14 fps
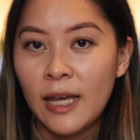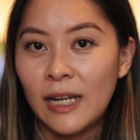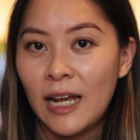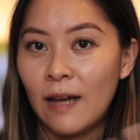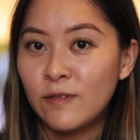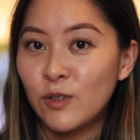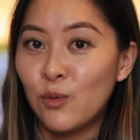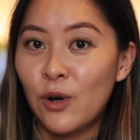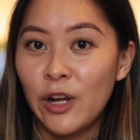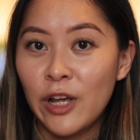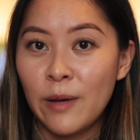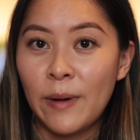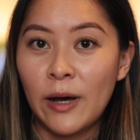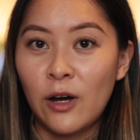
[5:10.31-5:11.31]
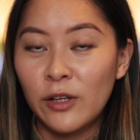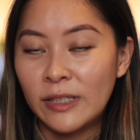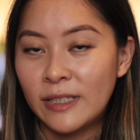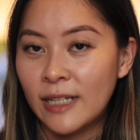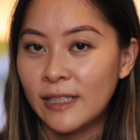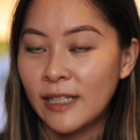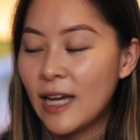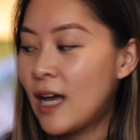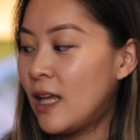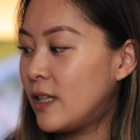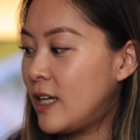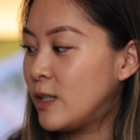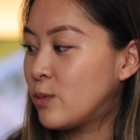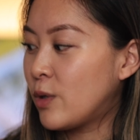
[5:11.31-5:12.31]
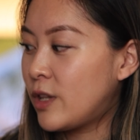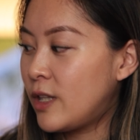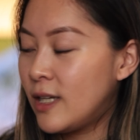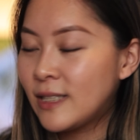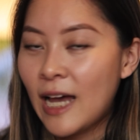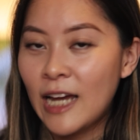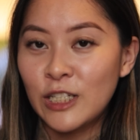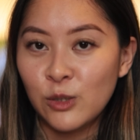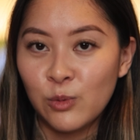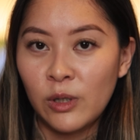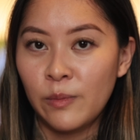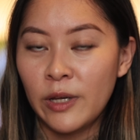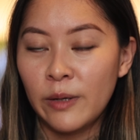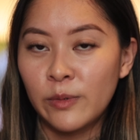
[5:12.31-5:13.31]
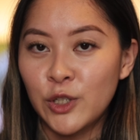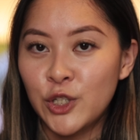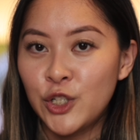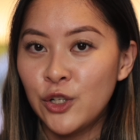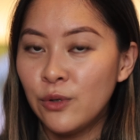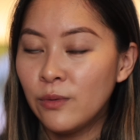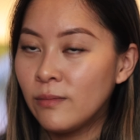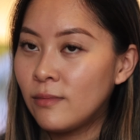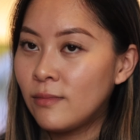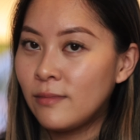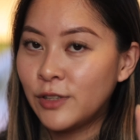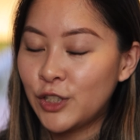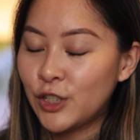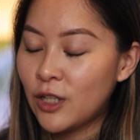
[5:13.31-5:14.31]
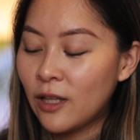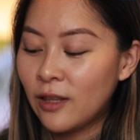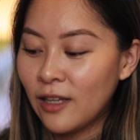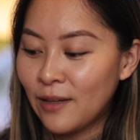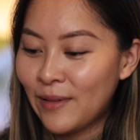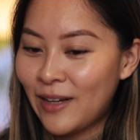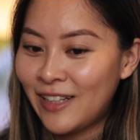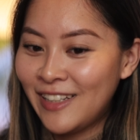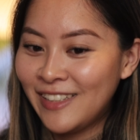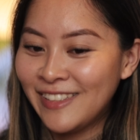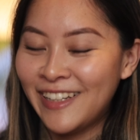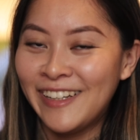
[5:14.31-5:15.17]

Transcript: and I have to worry about all the technicalities. With this, I just want to be able to shoot and just not think about it.